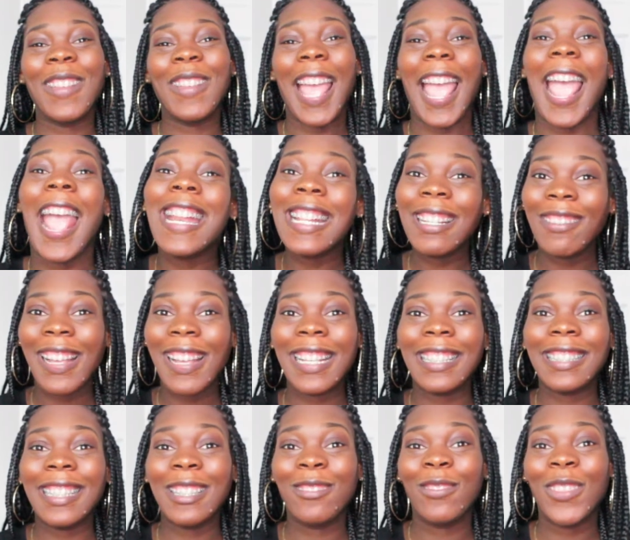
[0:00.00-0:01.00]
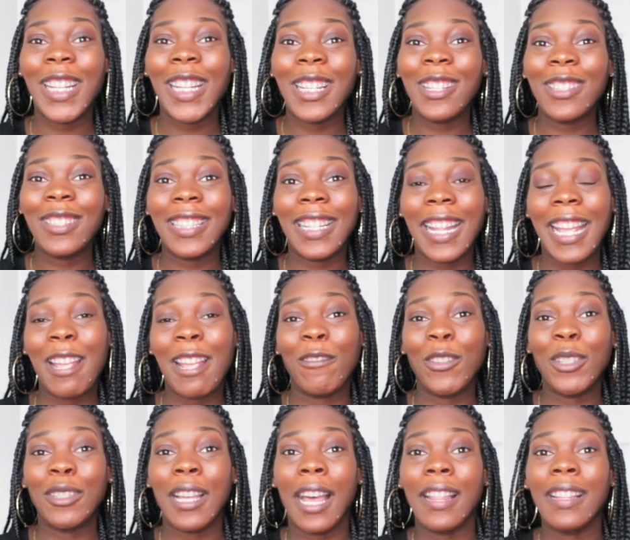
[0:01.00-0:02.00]
Anyways, this video today,
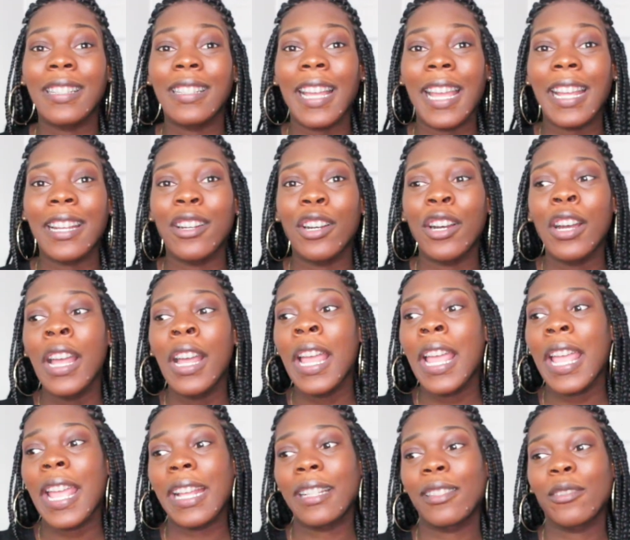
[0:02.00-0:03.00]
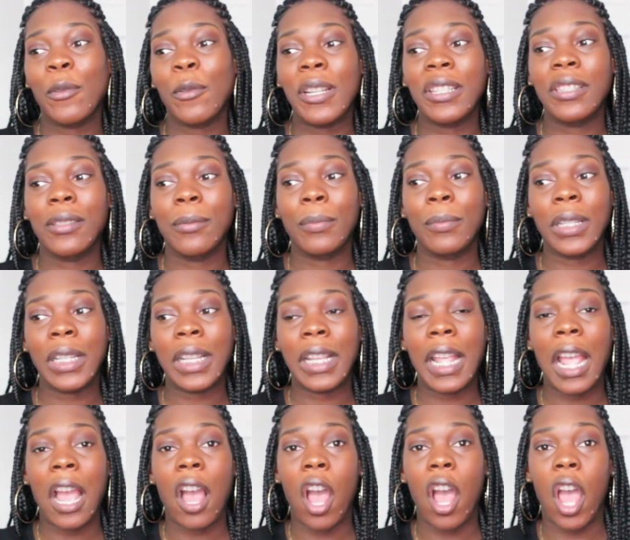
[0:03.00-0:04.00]
if you saw the title, it's going to
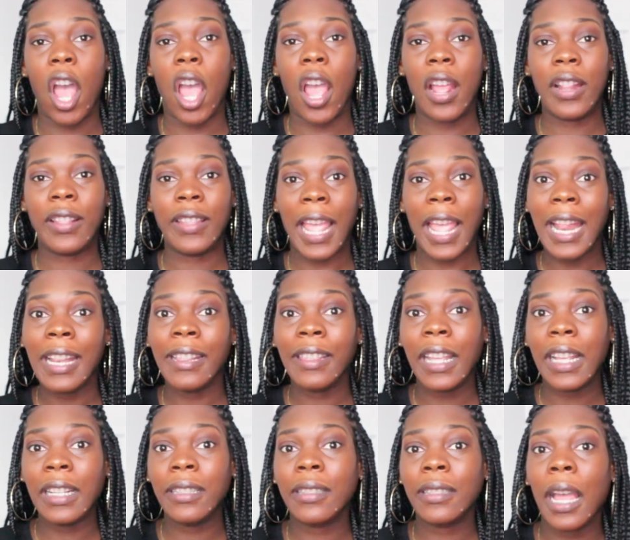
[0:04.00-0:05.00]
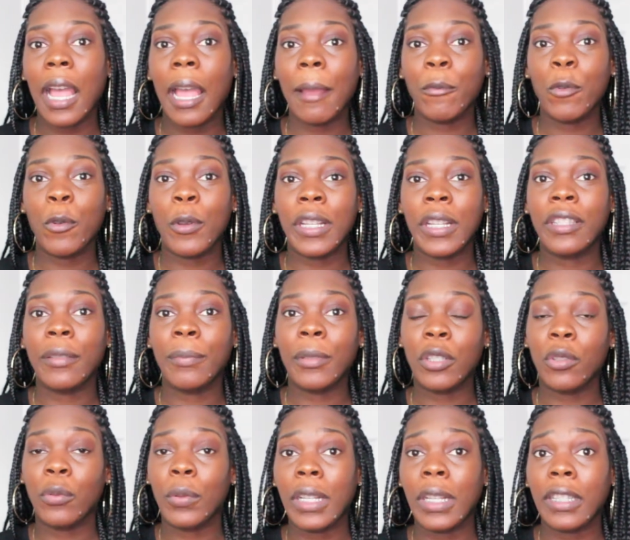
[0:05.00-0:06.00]
be 10 things that I'm going to
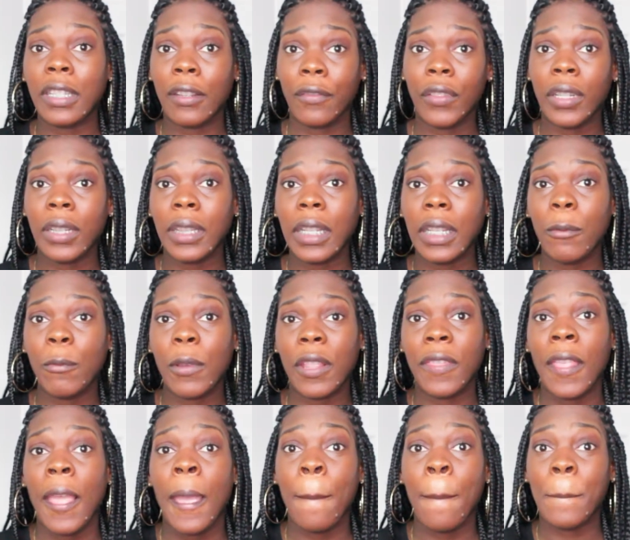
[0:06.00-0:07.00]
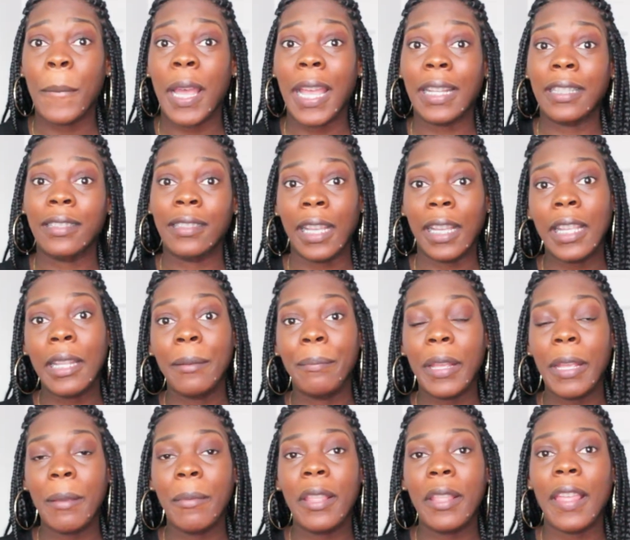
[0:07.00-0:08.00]
be doing differently with my second
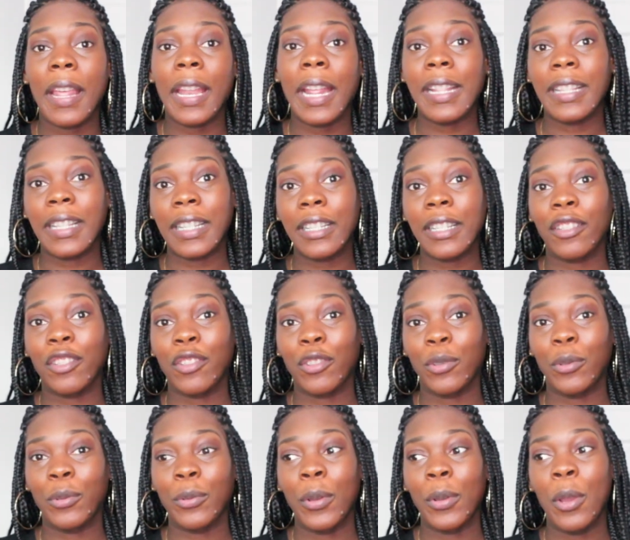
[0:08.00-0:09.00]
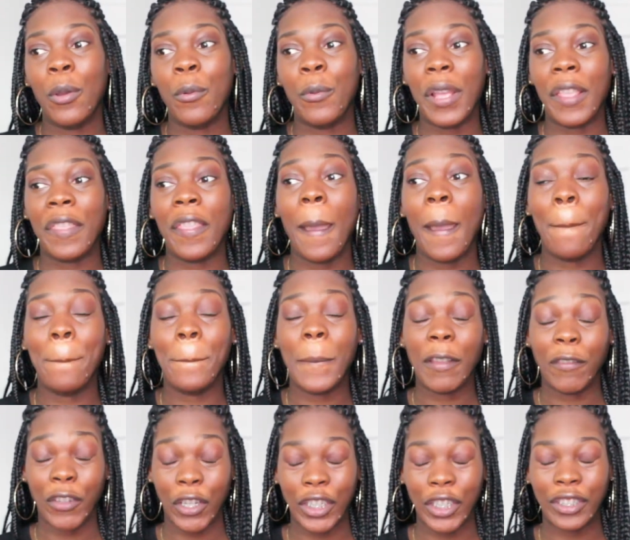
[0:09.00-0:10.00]
baby that I didn't do with
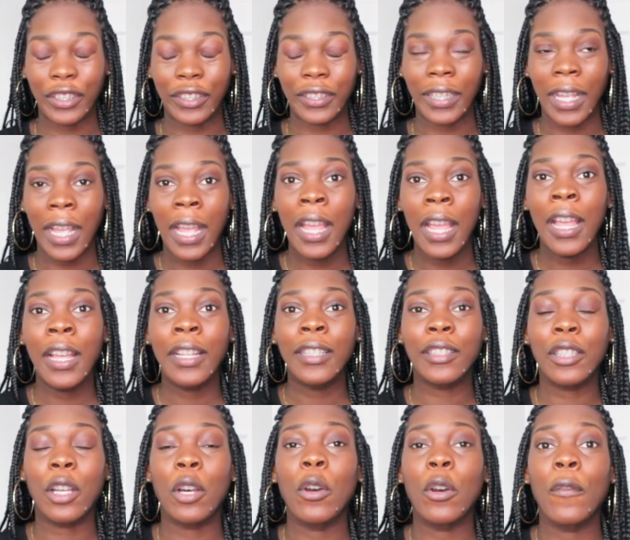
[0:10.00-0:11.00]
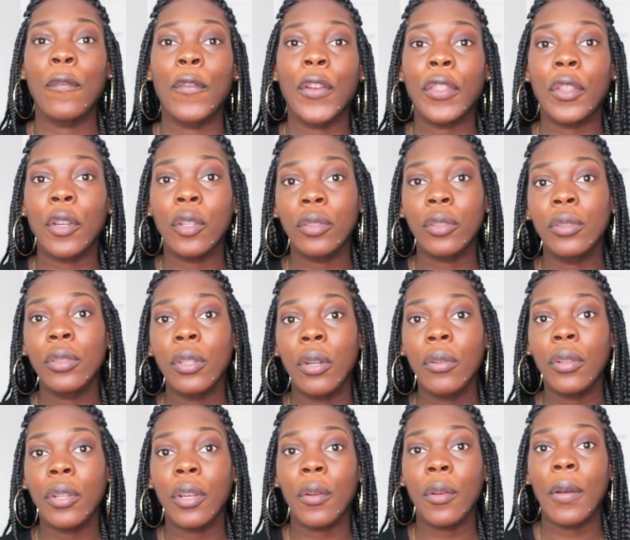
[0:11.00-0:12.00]
my first. So for those who
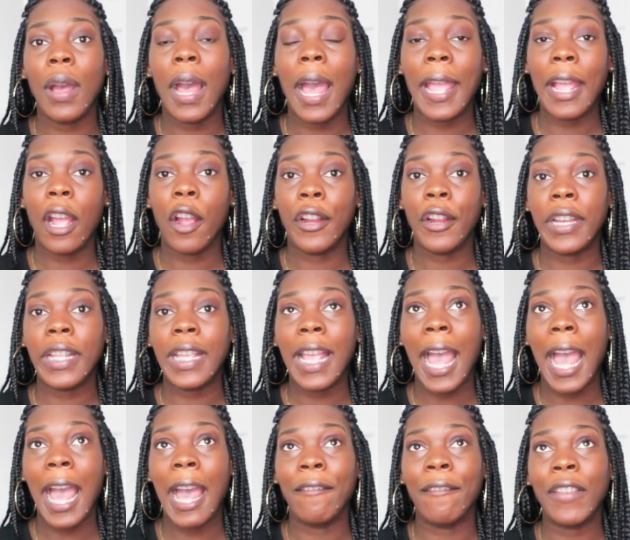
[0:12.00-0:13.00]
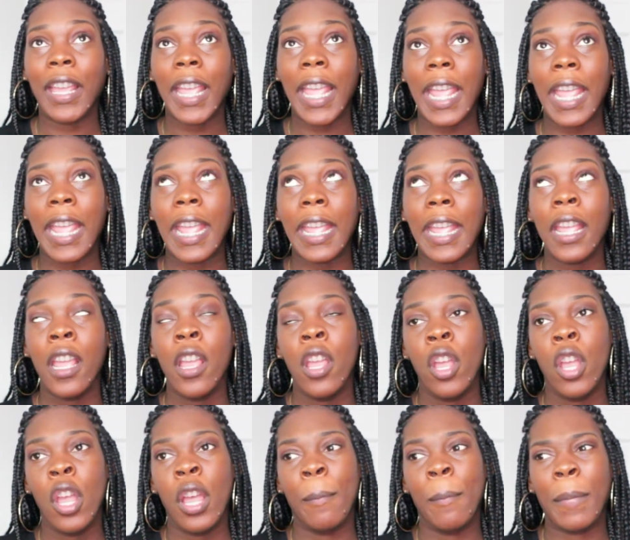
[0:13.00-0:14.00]
don't know, I already have
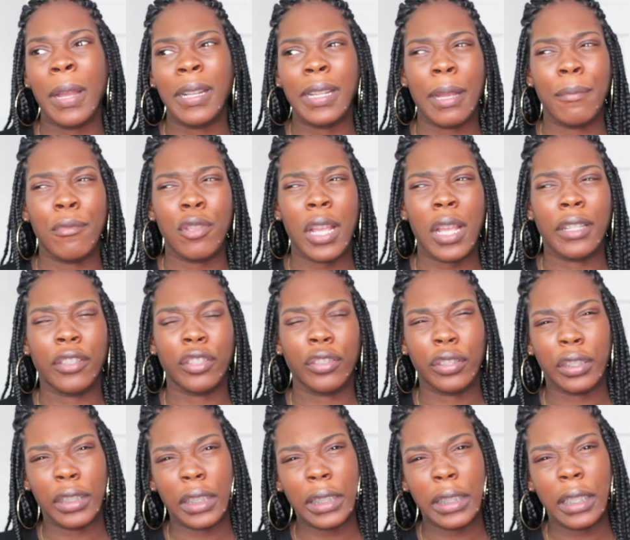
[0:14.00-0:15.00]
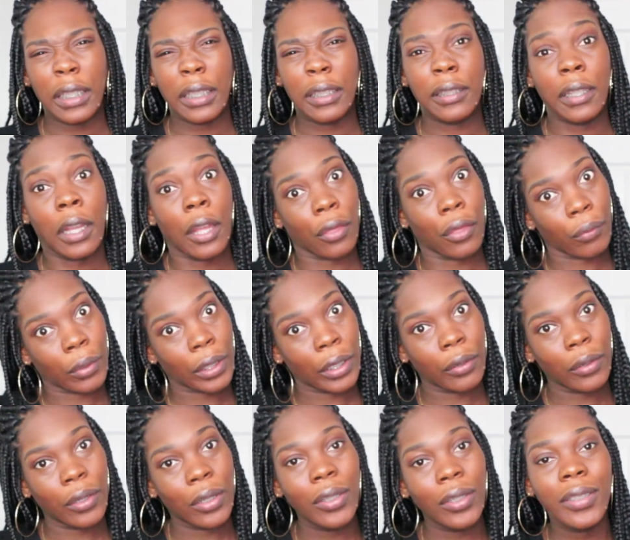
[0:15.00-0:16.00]
by the time you guys are seeing this, a
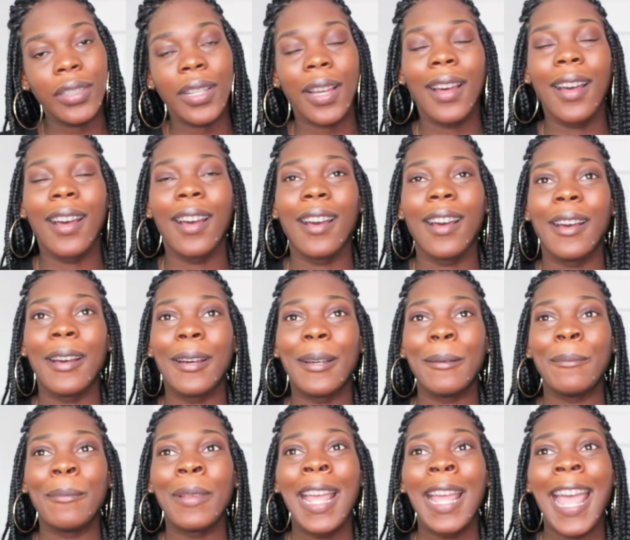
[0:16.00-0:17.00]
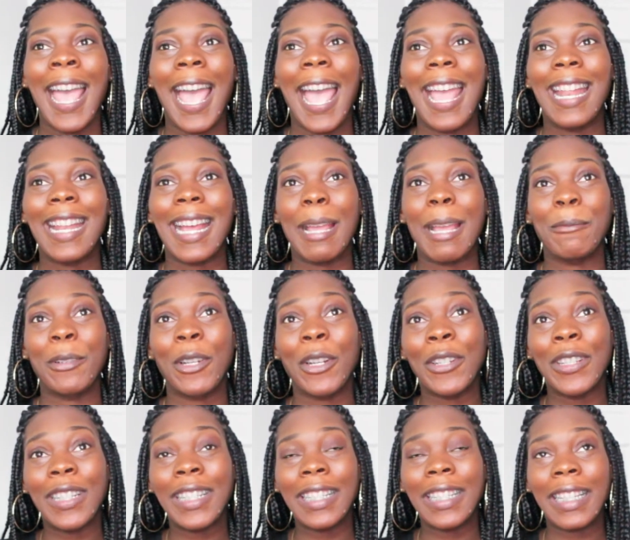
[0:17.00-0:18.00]
3-year-old. And I'm
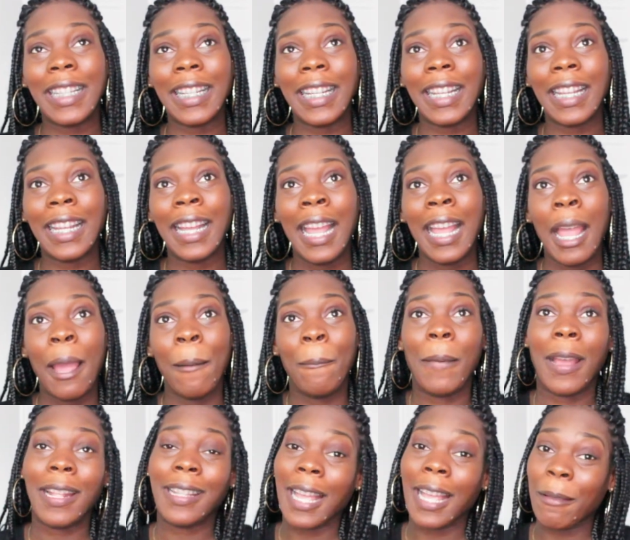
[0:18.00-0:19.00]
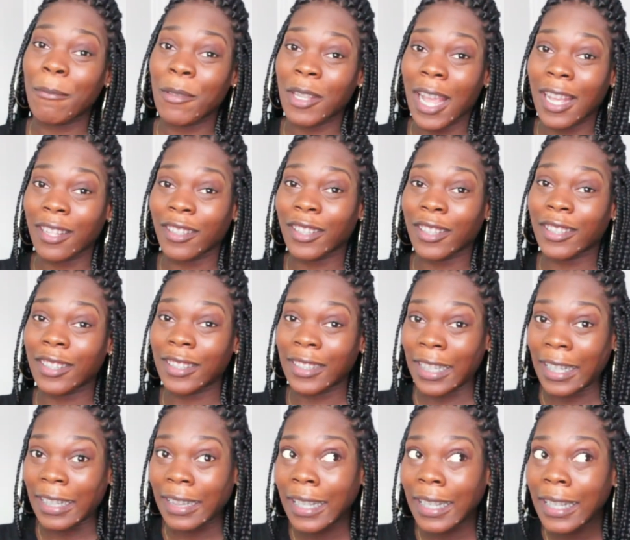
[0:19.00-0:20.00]
currently, by the time you guys are
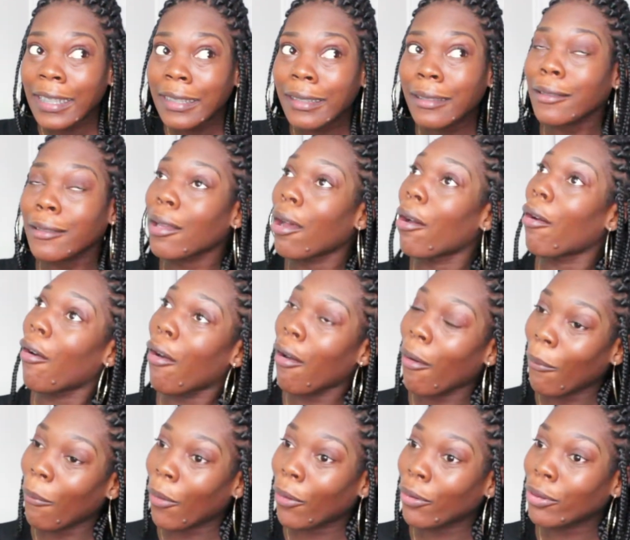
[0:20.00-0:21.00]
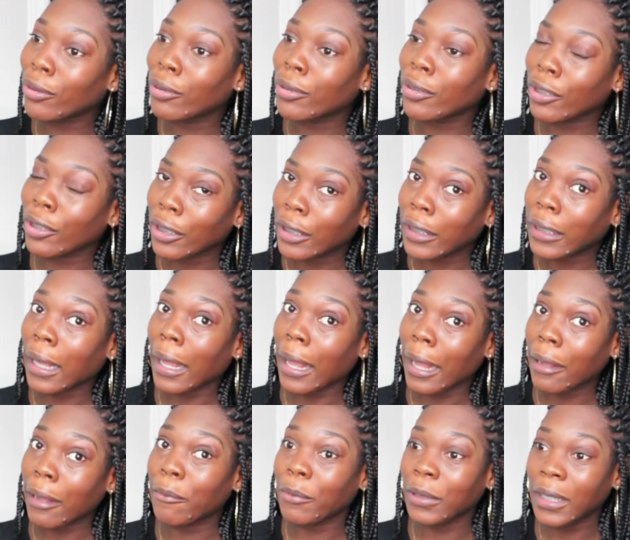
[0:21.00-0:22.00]
seeing this, almost
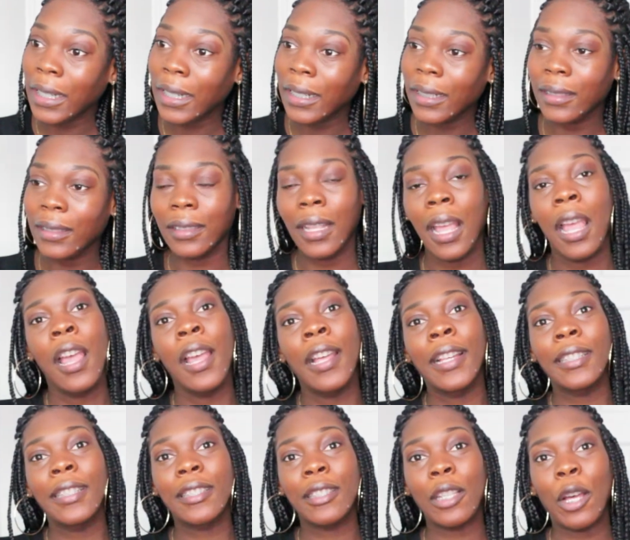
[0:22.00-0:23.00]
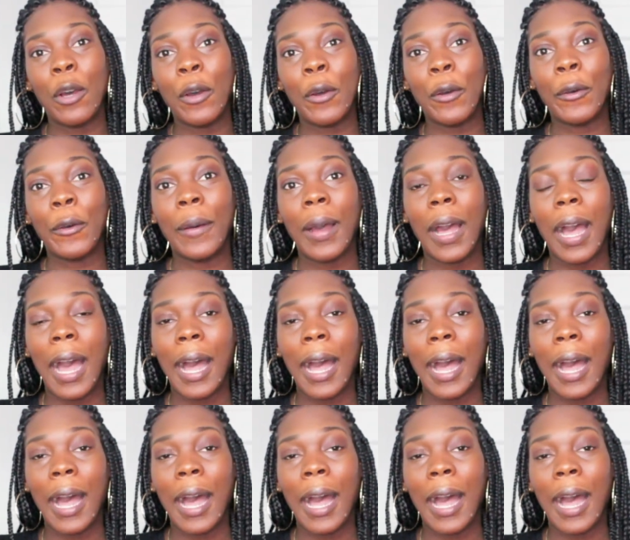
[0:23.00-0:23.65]
38 weeks. So